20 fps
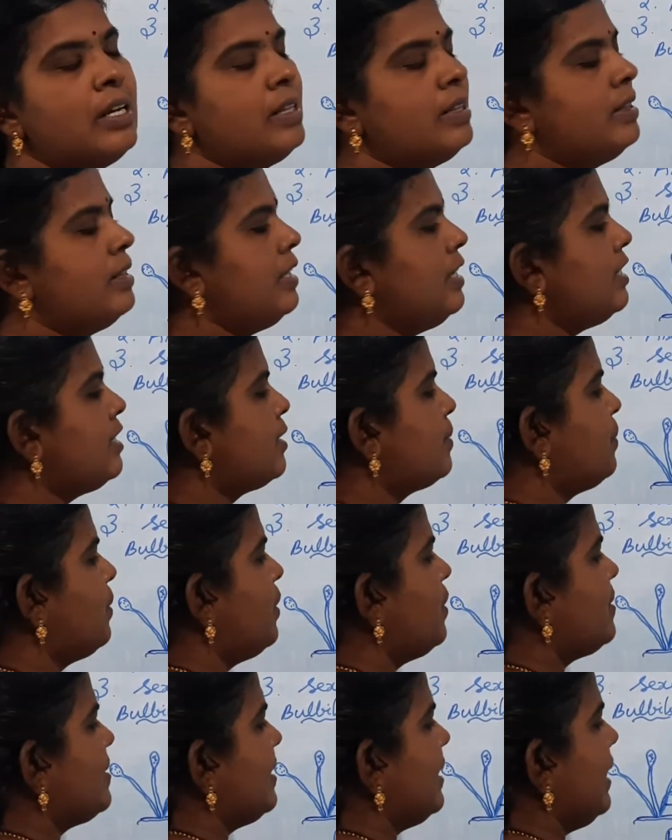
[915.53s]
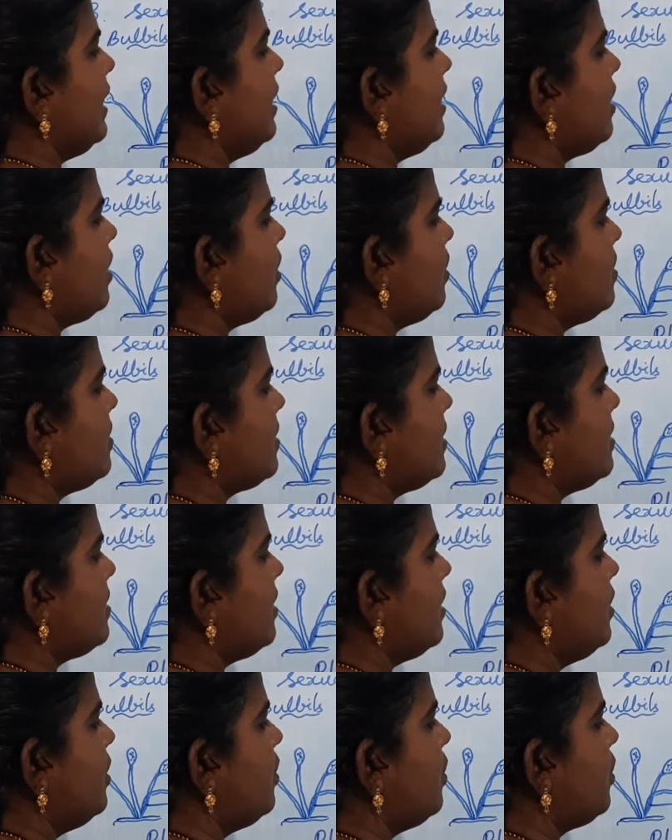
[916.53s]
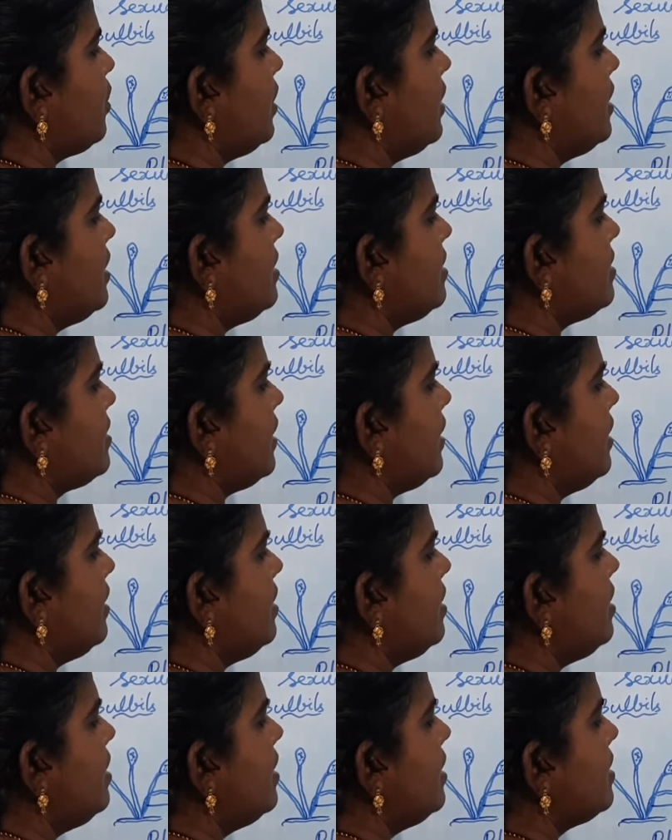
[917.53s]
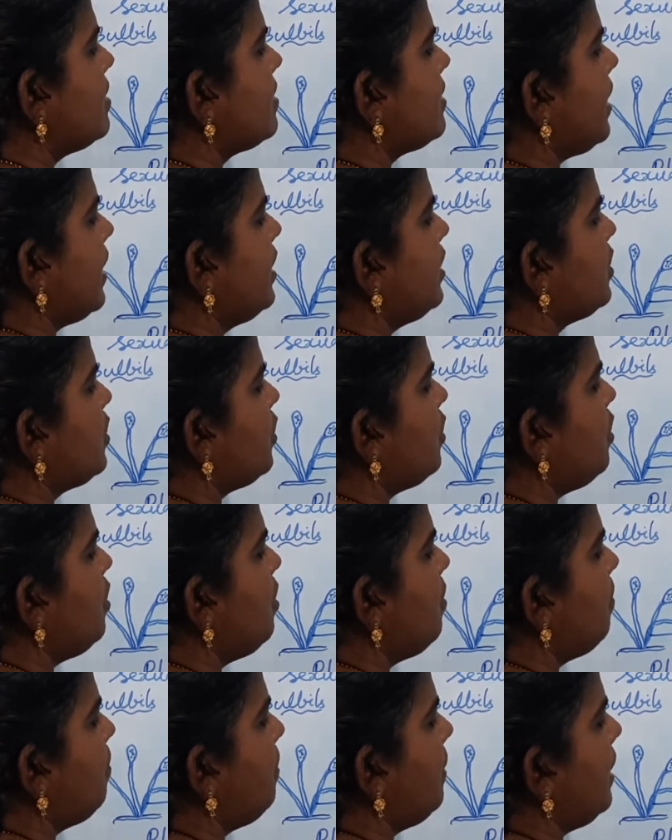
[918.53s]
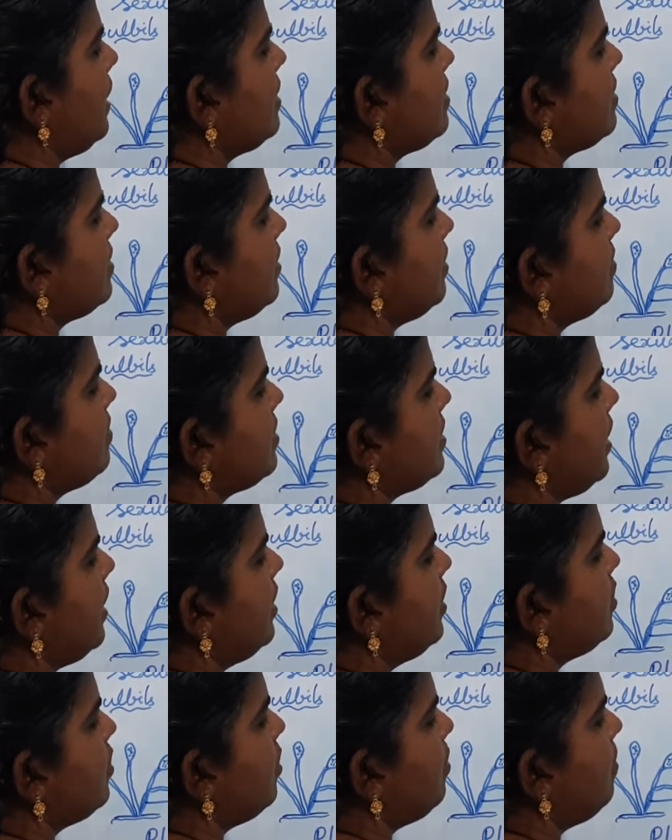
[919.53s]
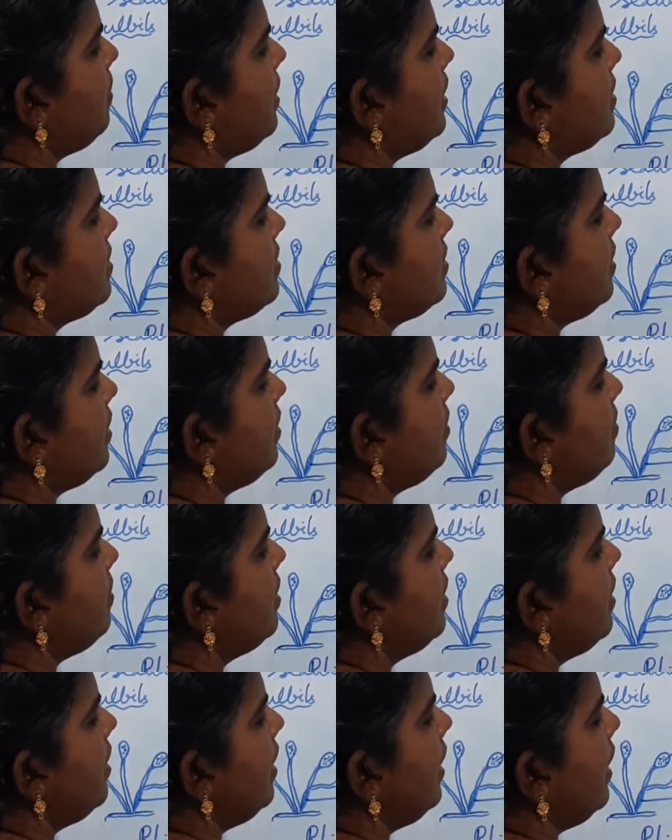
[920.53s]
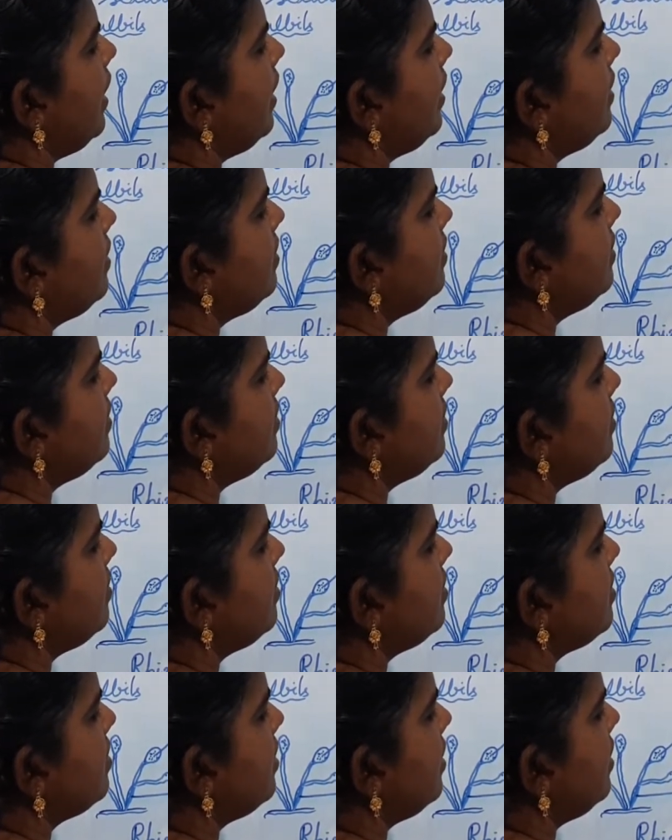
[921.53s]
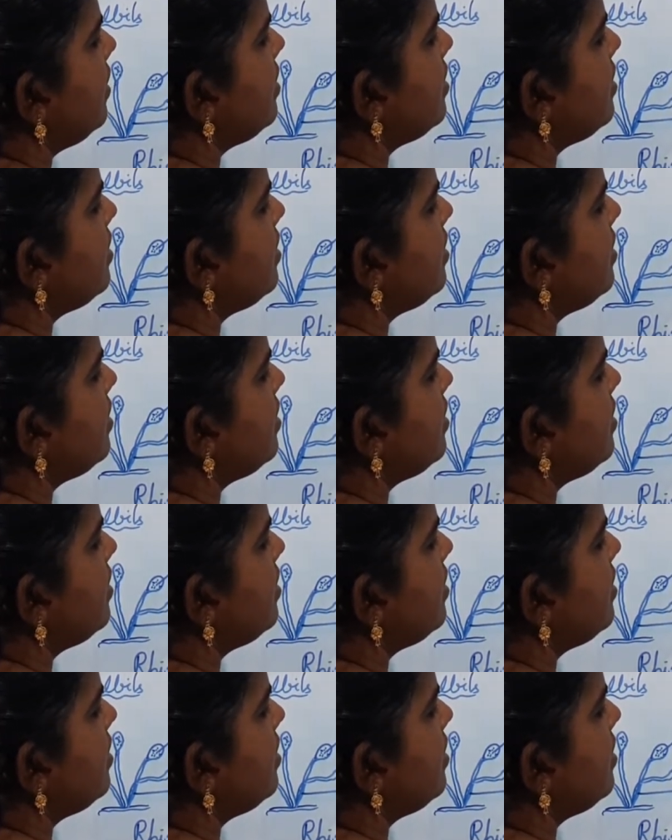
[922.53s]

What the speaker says: These spores encloses the nucleus and cytoplasm, and the